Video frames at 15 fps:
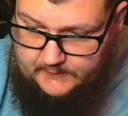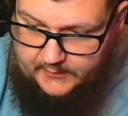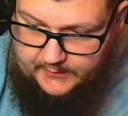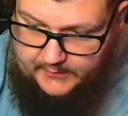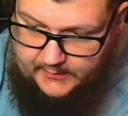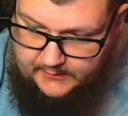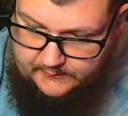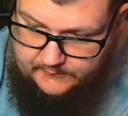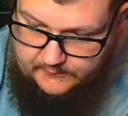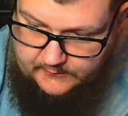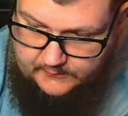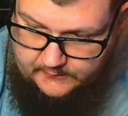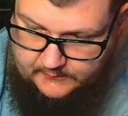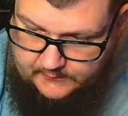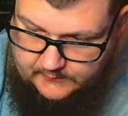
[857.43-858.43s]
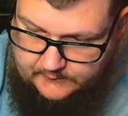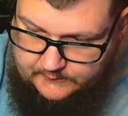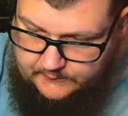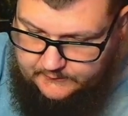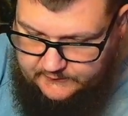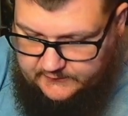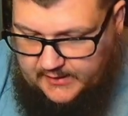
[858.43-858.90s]
Again,
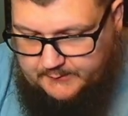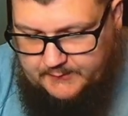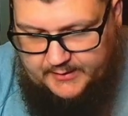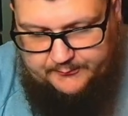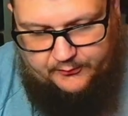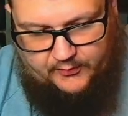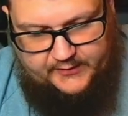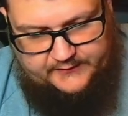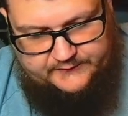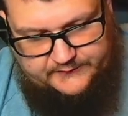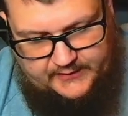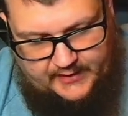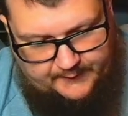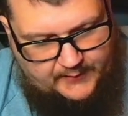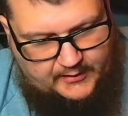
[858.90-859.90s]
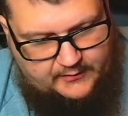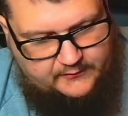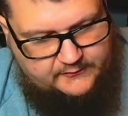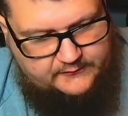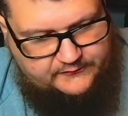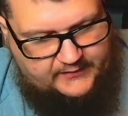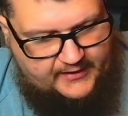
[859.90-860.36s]
it's not my place. I'm not
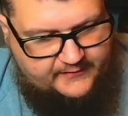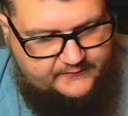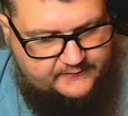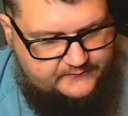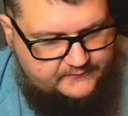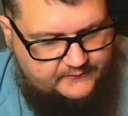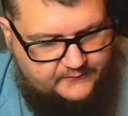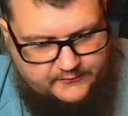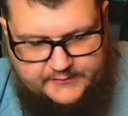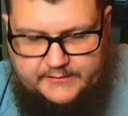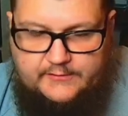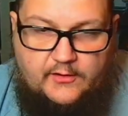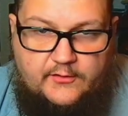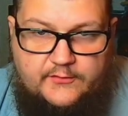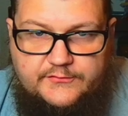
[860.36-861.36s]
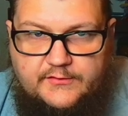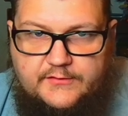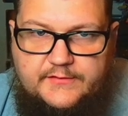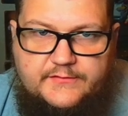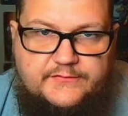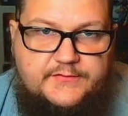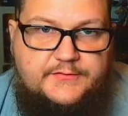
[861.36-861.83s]
going to attack Delete Lawz
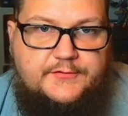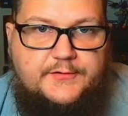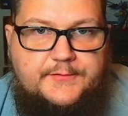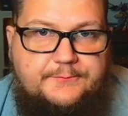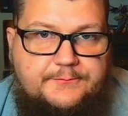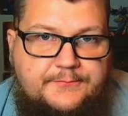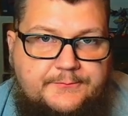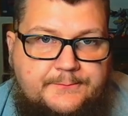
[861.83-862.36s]
on this either.